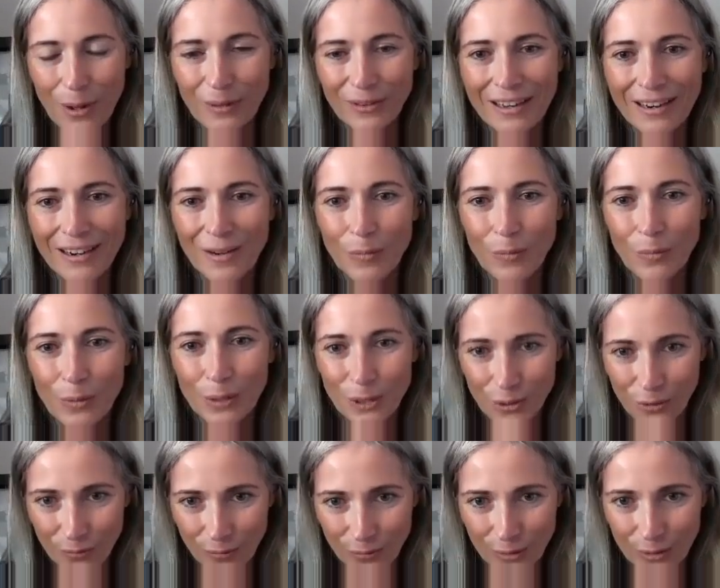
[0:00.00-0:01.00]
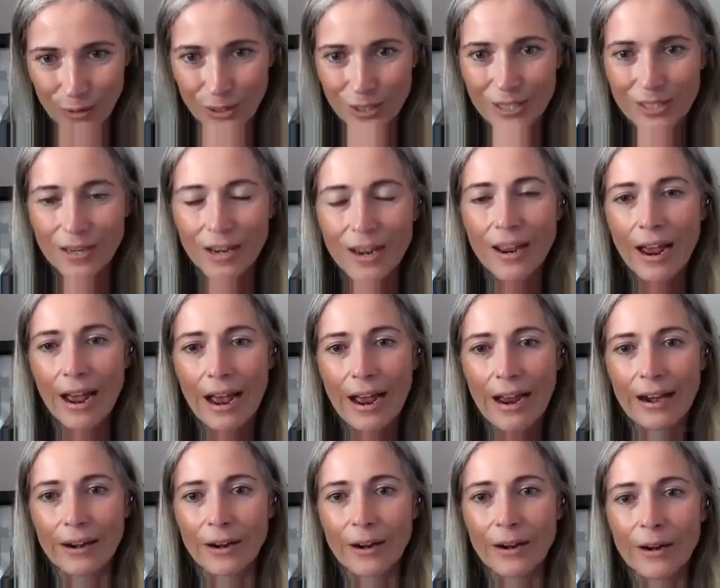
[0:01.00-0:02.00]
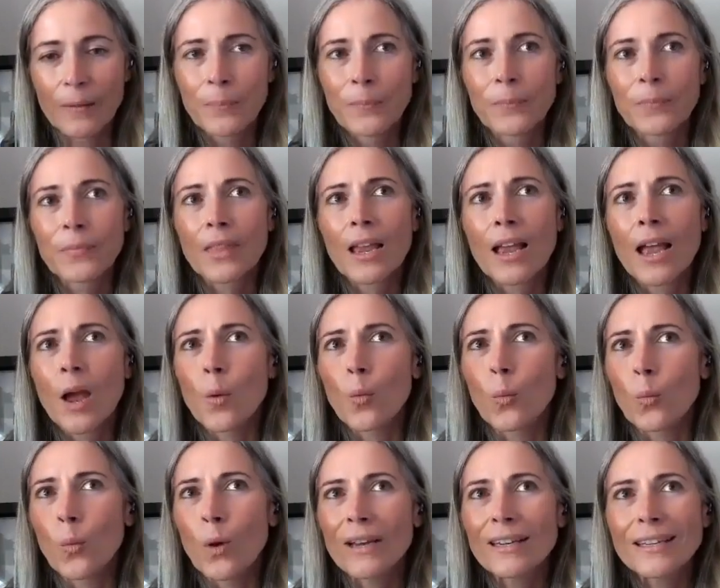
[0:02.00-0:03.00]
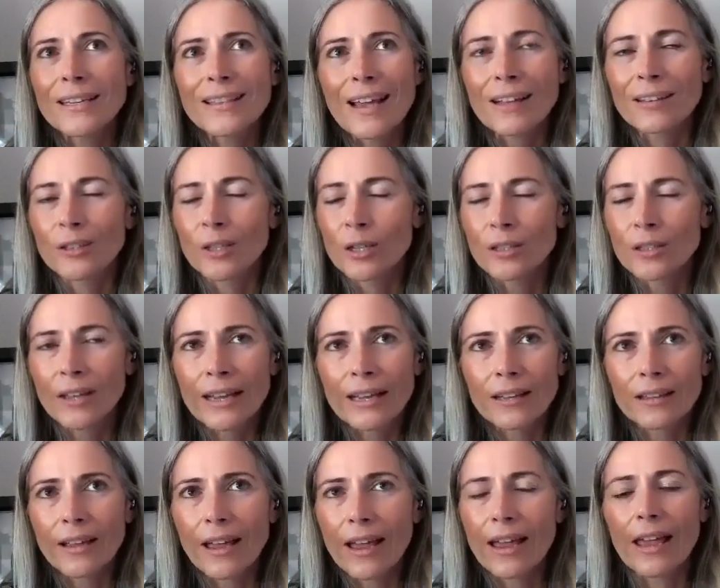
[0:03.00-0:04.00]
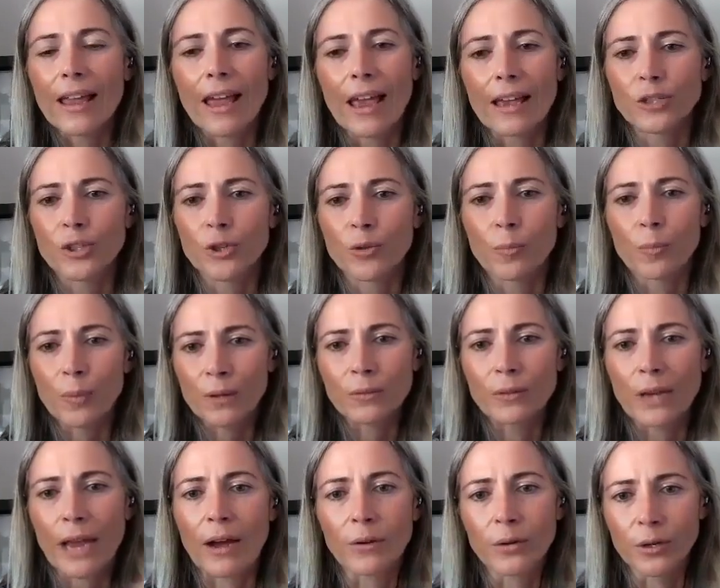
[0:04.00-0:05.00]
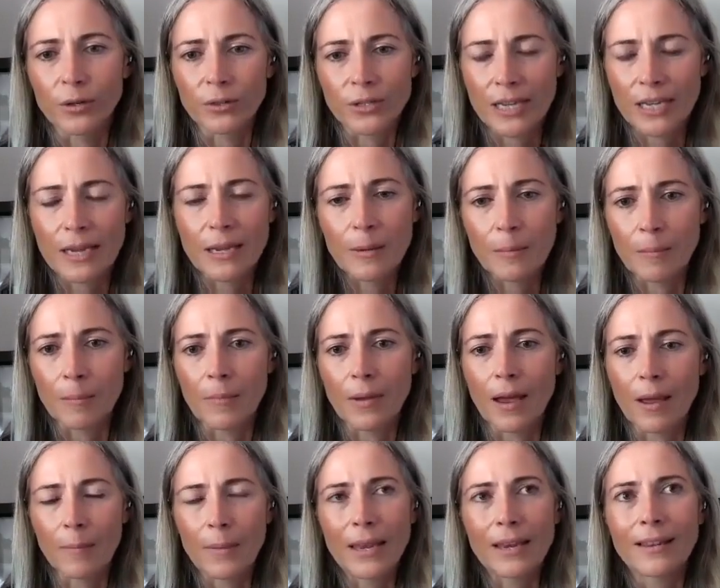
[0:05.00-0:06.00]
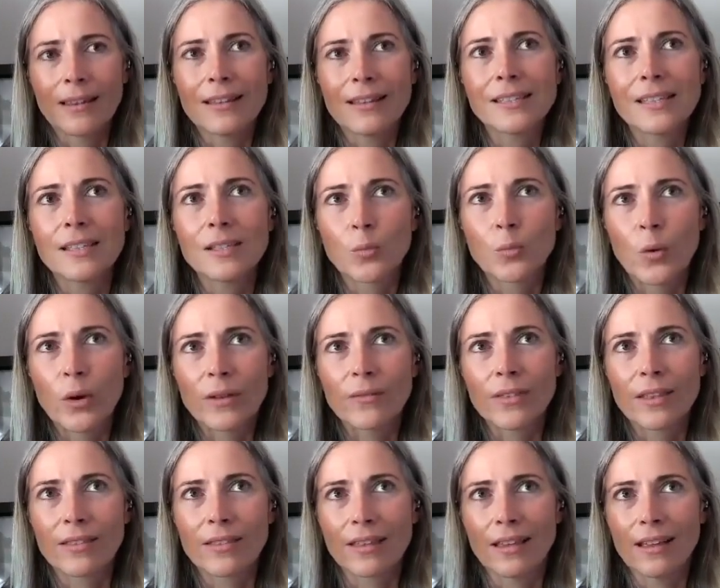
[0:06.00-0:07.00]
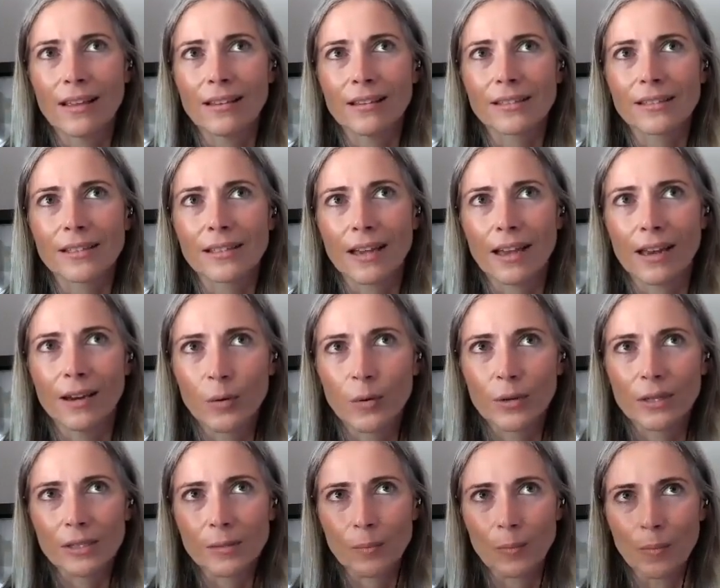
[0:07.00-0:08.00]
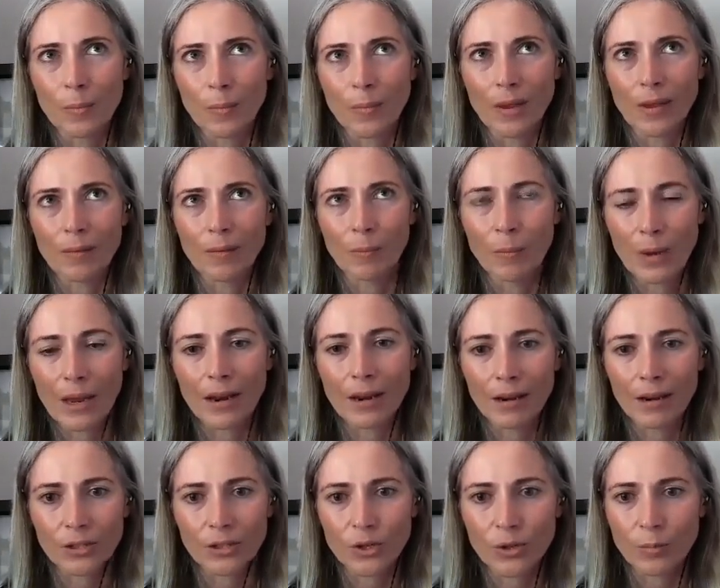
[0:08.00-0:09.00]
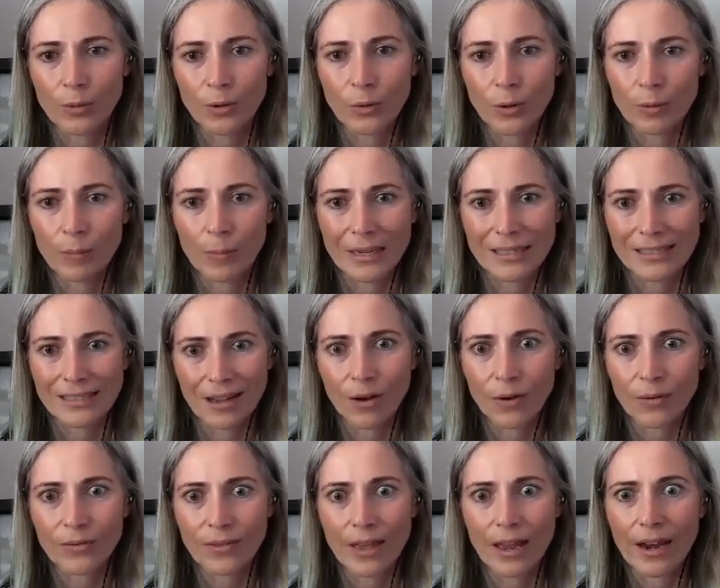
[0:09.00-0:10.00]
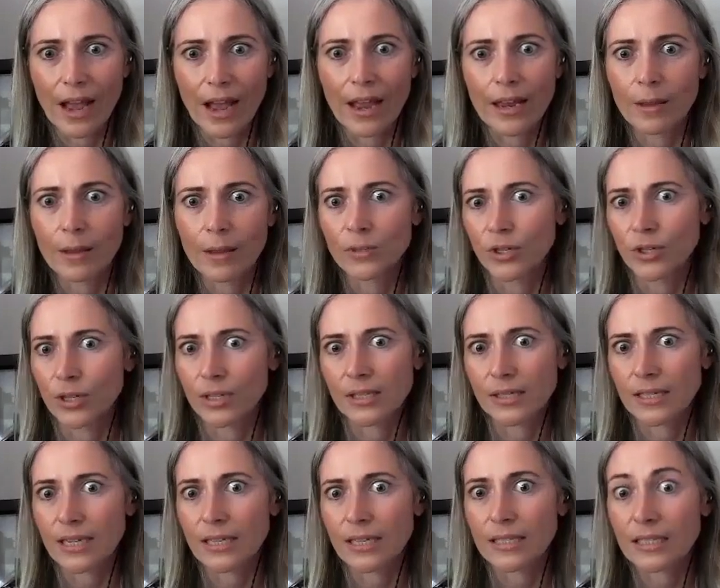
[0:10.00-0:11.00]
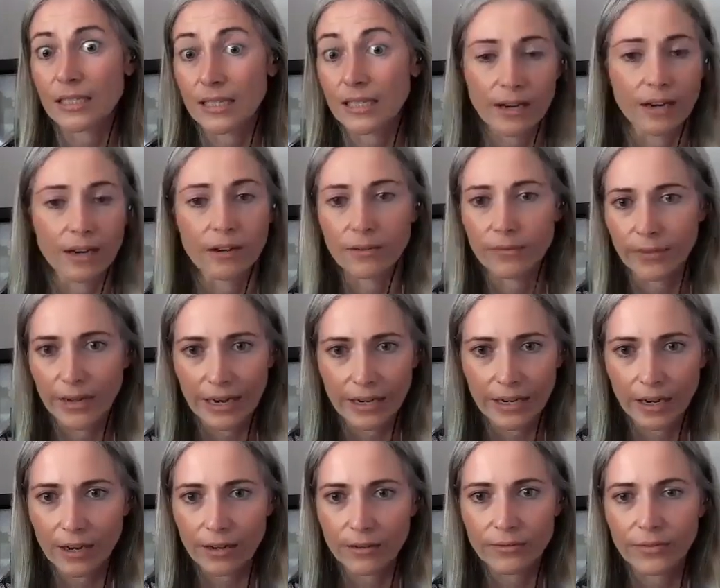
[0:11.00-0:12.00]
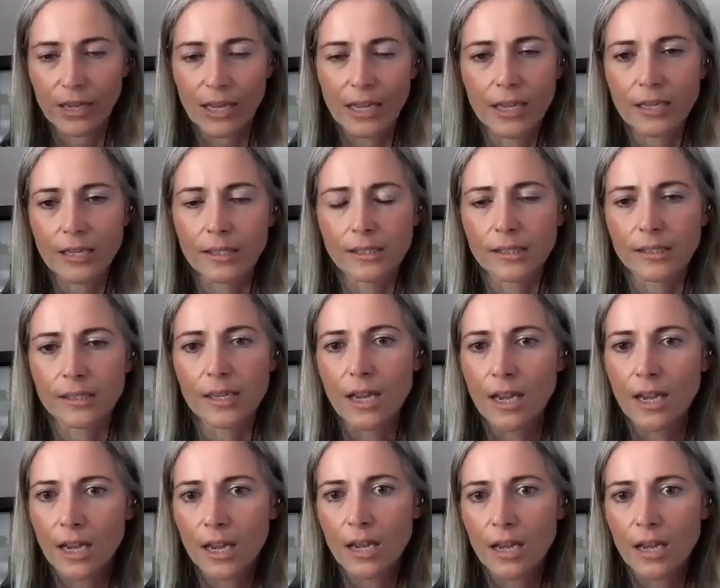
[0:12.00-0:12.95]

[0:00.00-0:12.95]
Pauline was your first hire, what did that look like as you built out your team? I mean, this is one of the things I know, as being an entrepreneur myself, that I am just terrified of, is